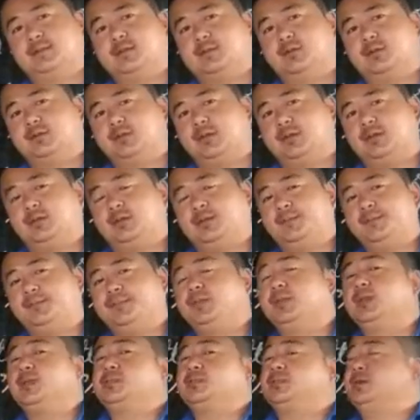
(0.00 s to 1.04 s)
Okay,
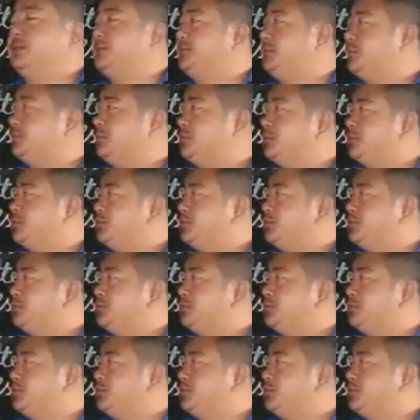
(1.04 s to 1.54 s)
but before